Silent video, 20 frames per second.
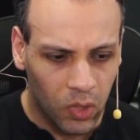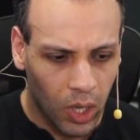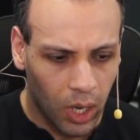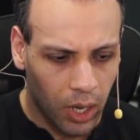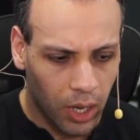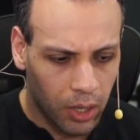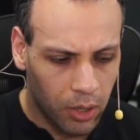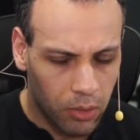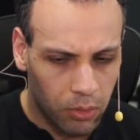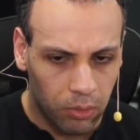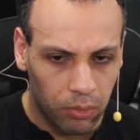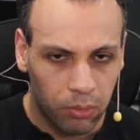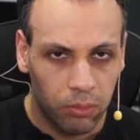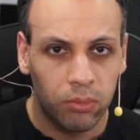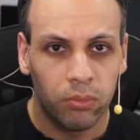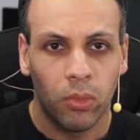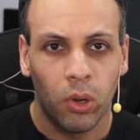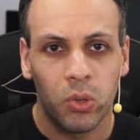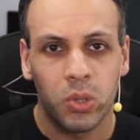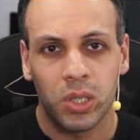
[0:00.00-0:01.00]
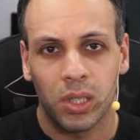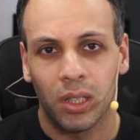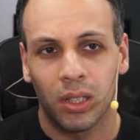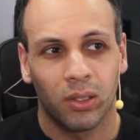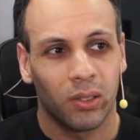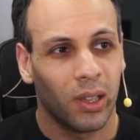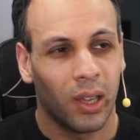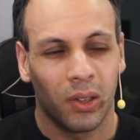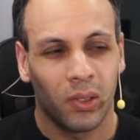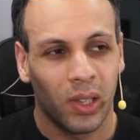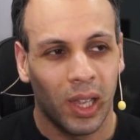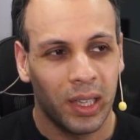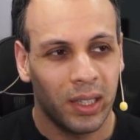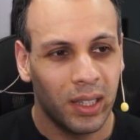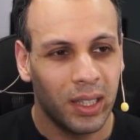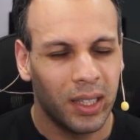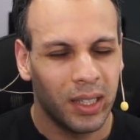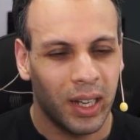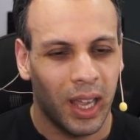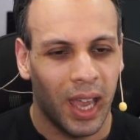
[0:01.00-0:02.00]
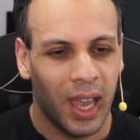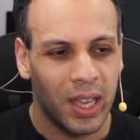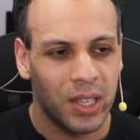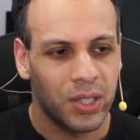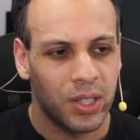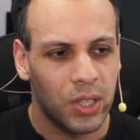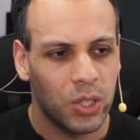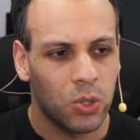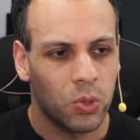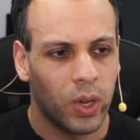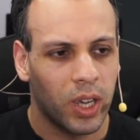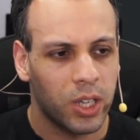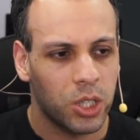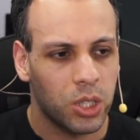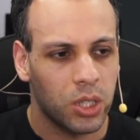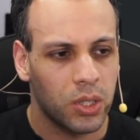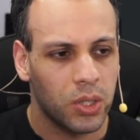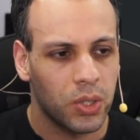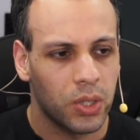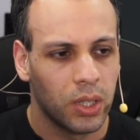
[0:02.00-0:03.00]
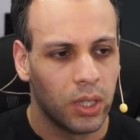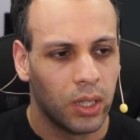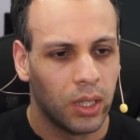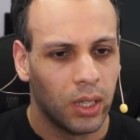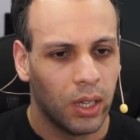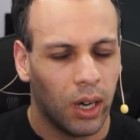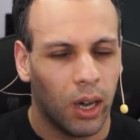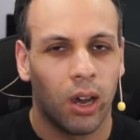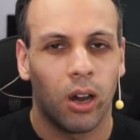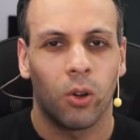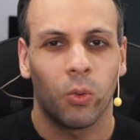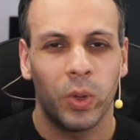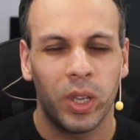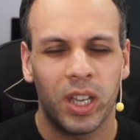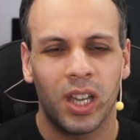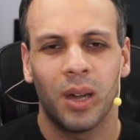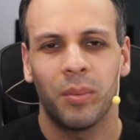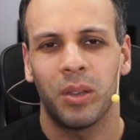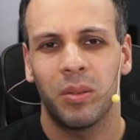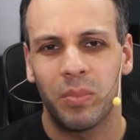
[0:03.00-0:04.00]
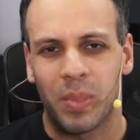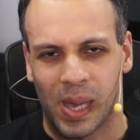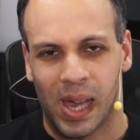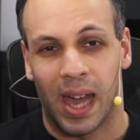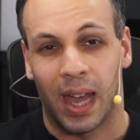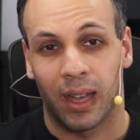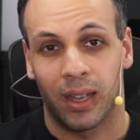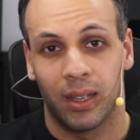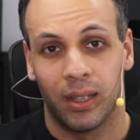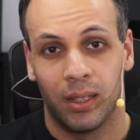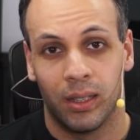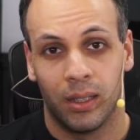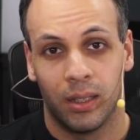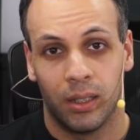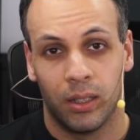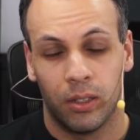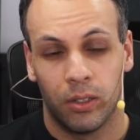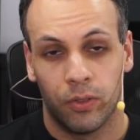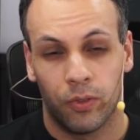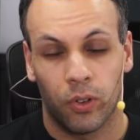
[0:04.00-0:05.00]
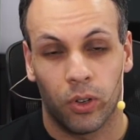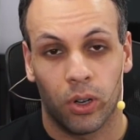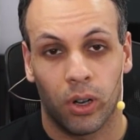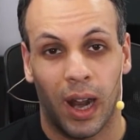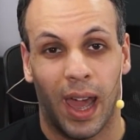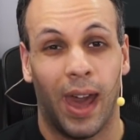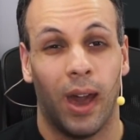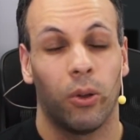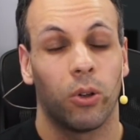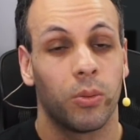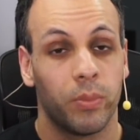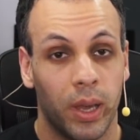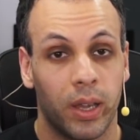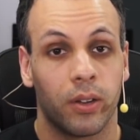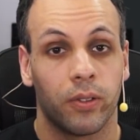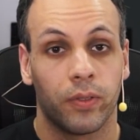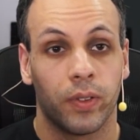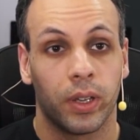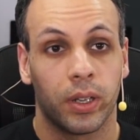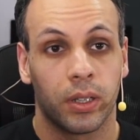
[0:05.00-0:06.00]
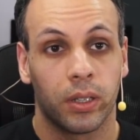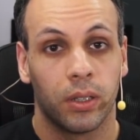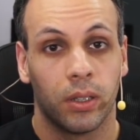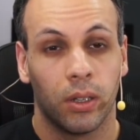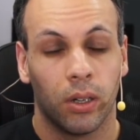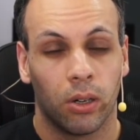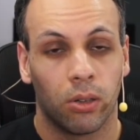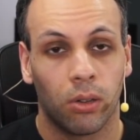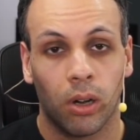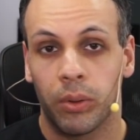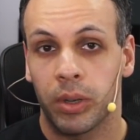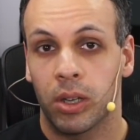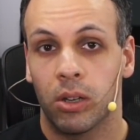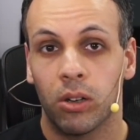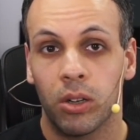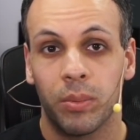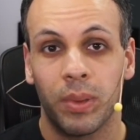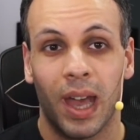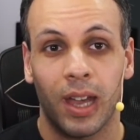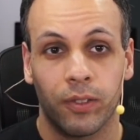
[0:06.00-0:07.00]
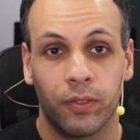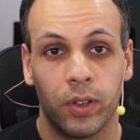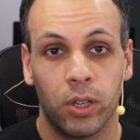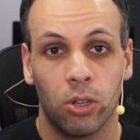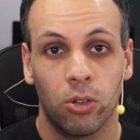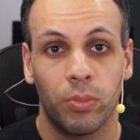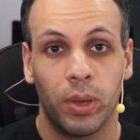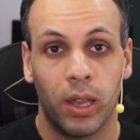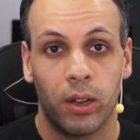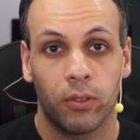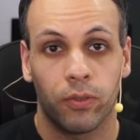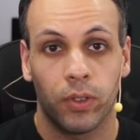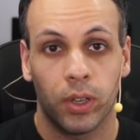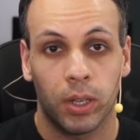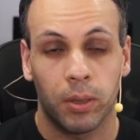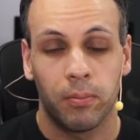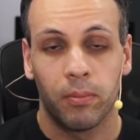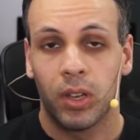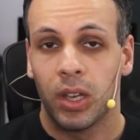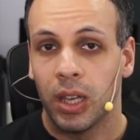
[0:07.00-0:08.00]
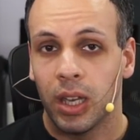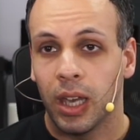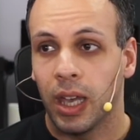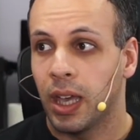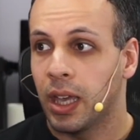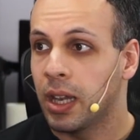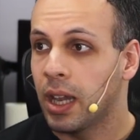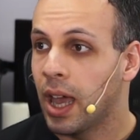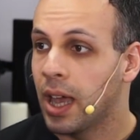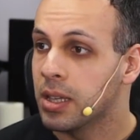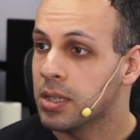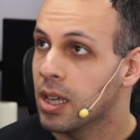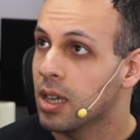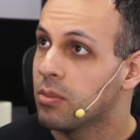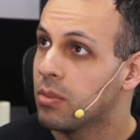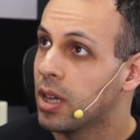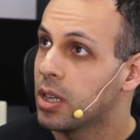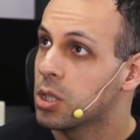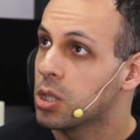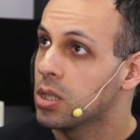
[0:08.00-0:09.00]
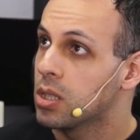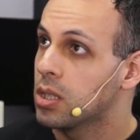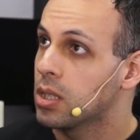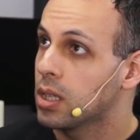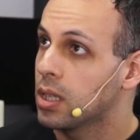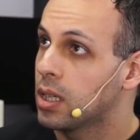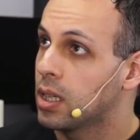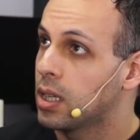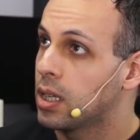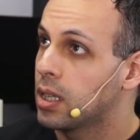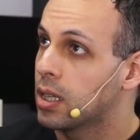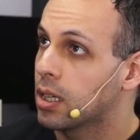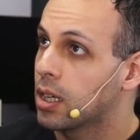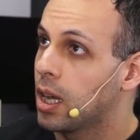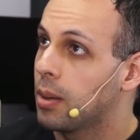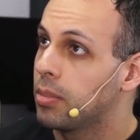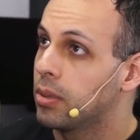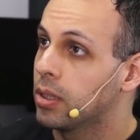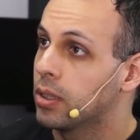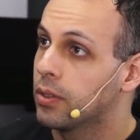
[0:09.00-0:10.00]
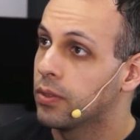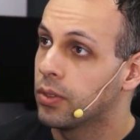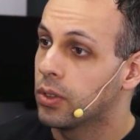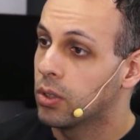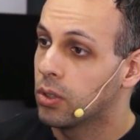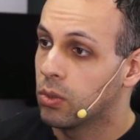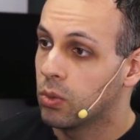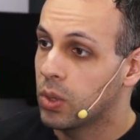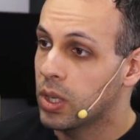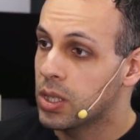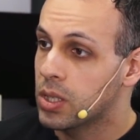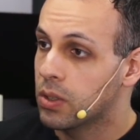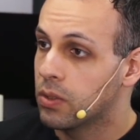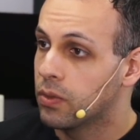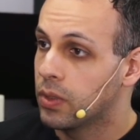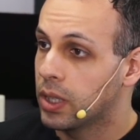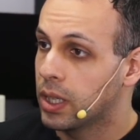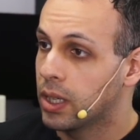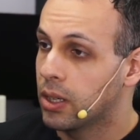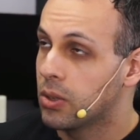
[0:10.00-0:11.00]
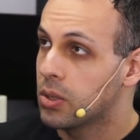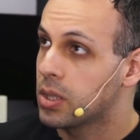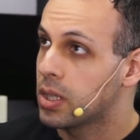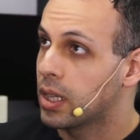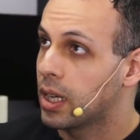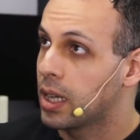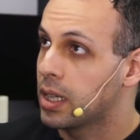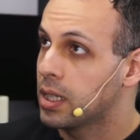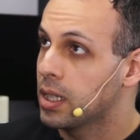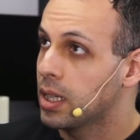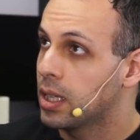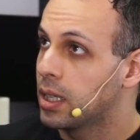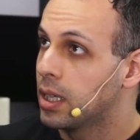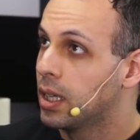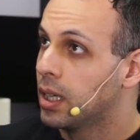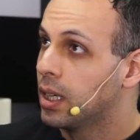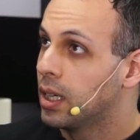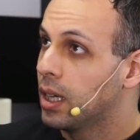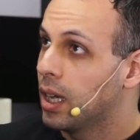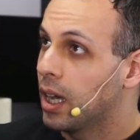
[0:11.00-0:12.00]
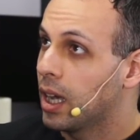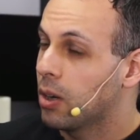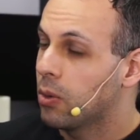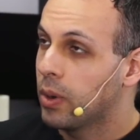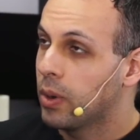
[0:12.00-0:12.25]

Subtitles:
are most are likely going to ask these questions. Are we coming back for our benefit, or are we going back for your benefit? And as I mentioned in a couple of recent videos that I did, I